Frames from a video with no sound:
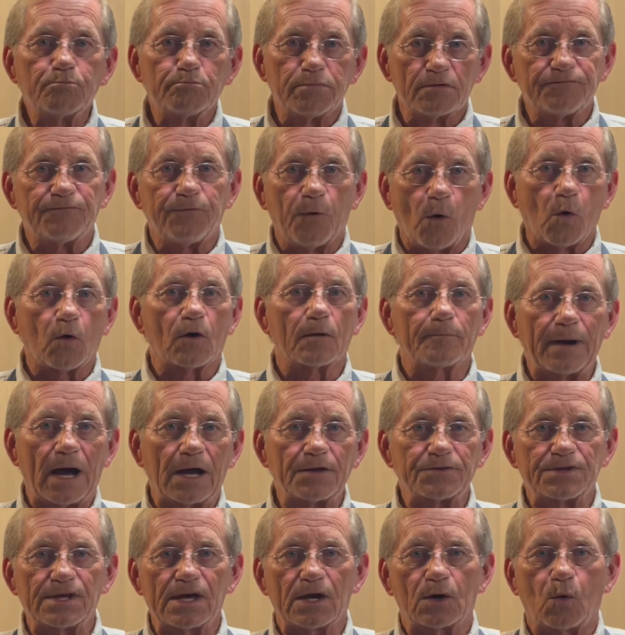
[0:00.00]
before
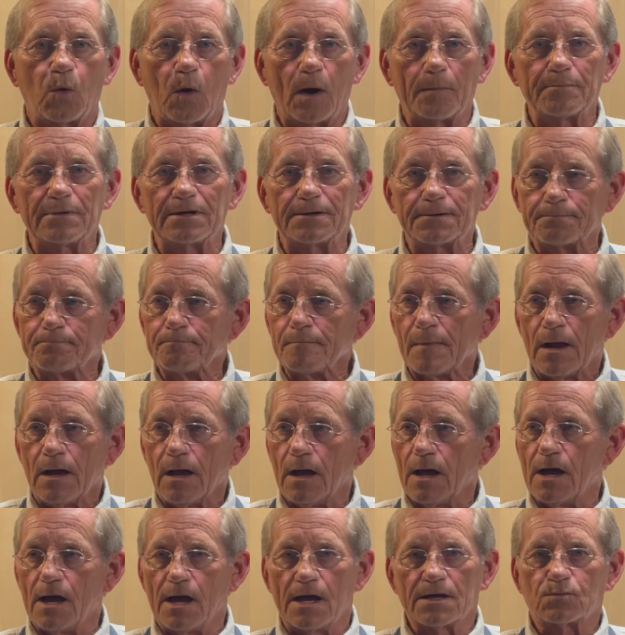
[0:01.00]
about the equipment.
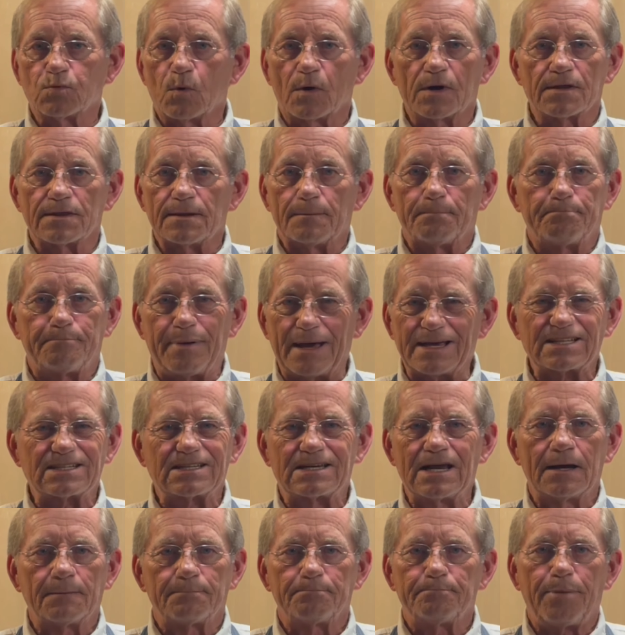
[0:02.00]
It's one of the
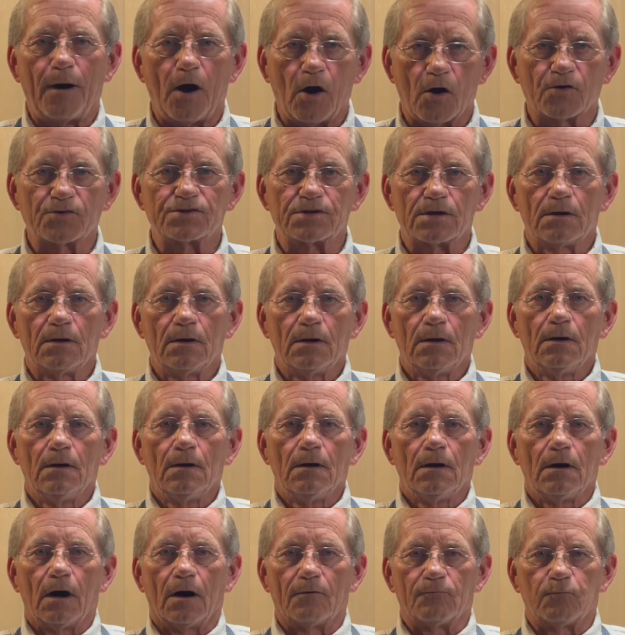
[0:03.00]
best parts
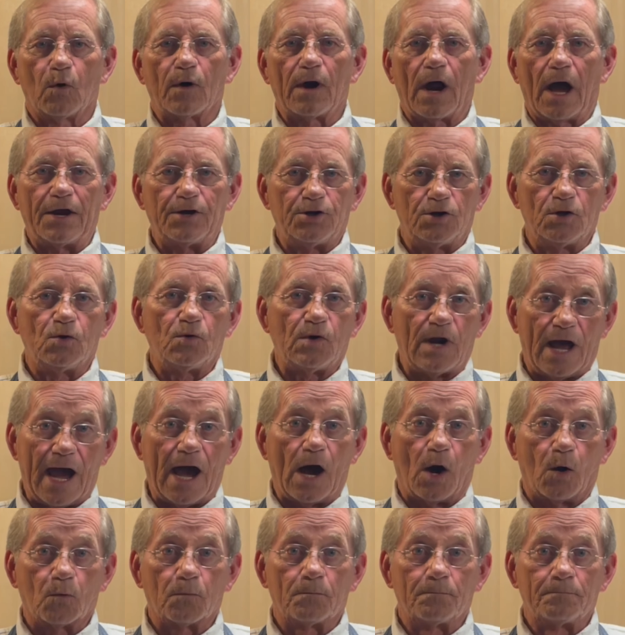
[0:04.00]
of what I do
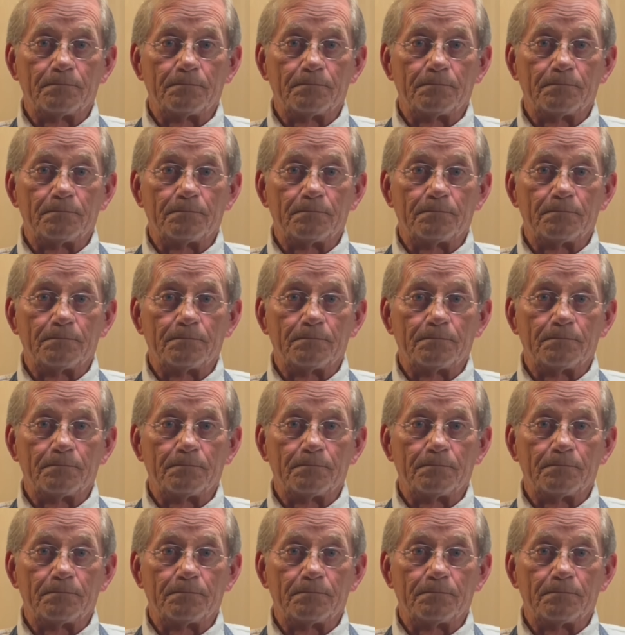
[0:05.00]
now.